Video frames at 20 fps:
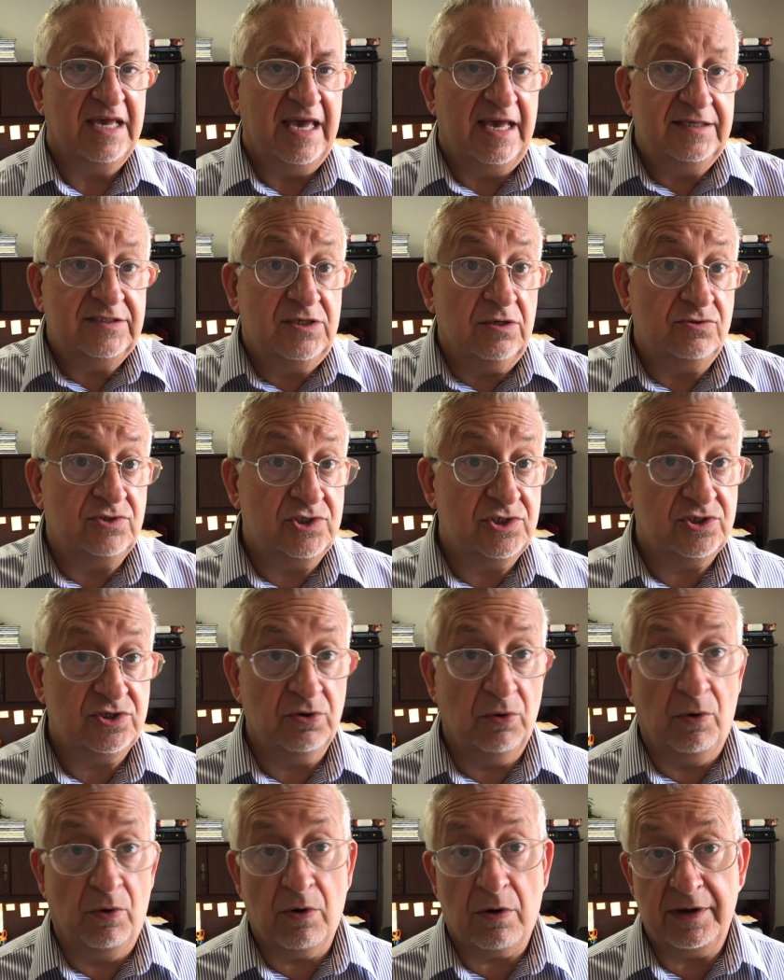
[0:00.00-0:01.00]
And so
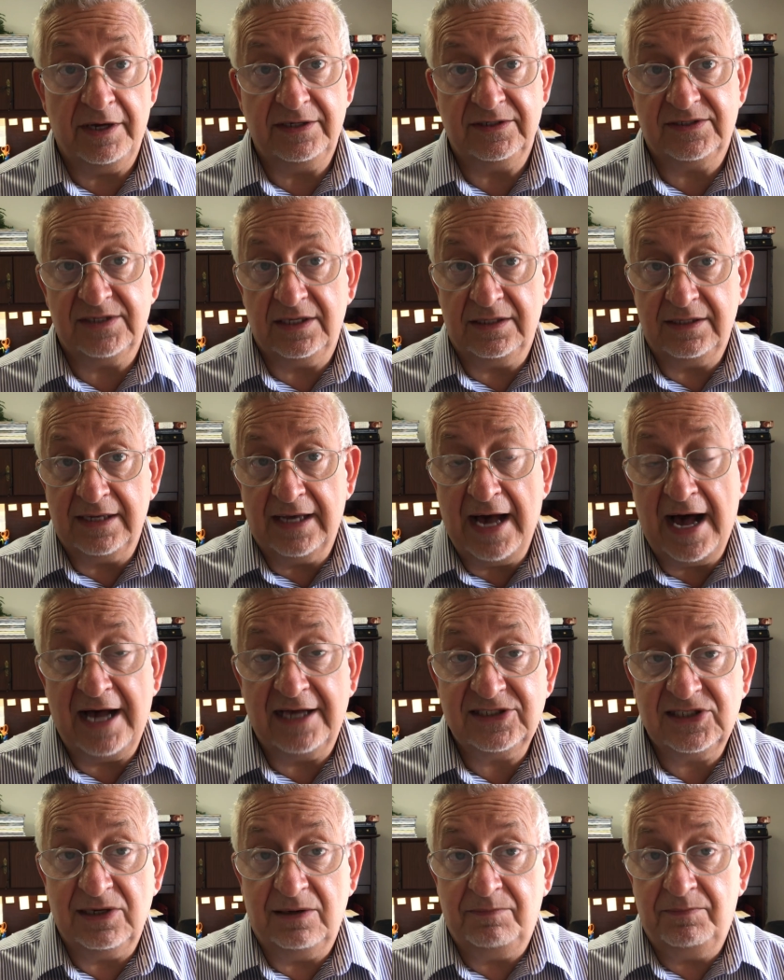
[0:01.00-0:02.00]
stories and
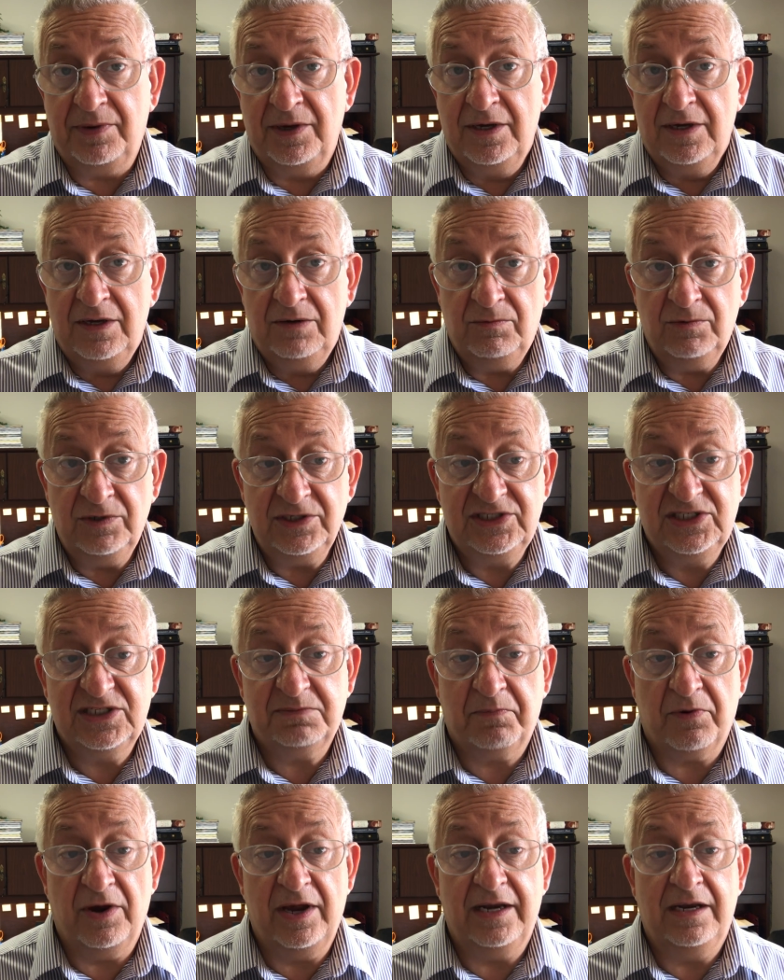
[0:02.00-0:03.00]
gossip would
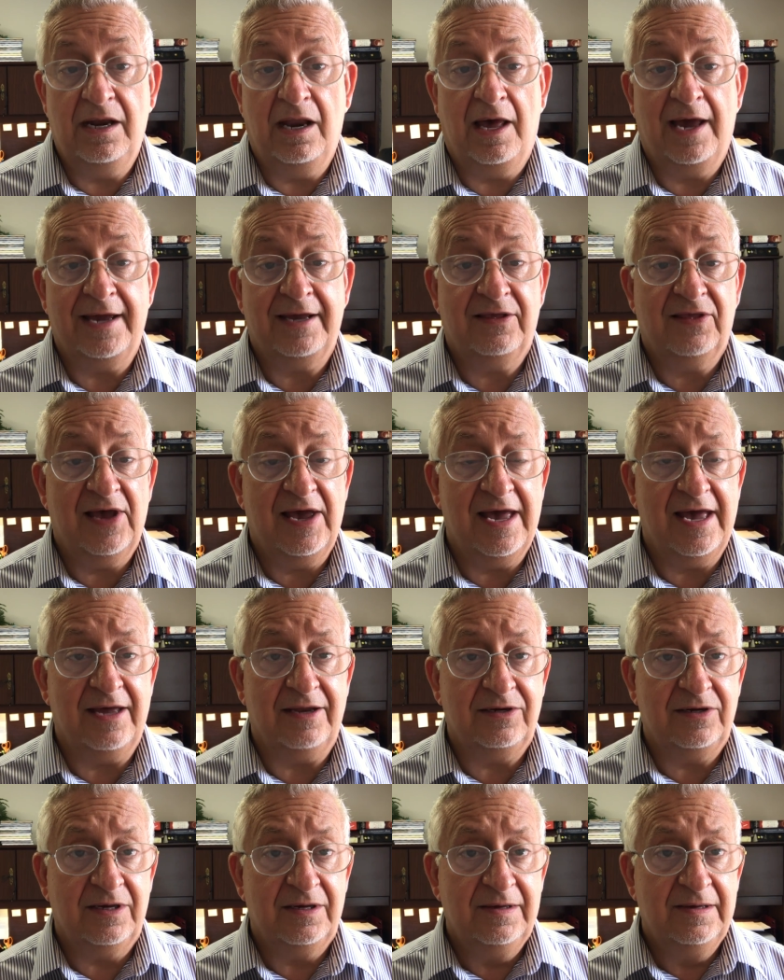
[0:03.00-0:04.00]
spread like that.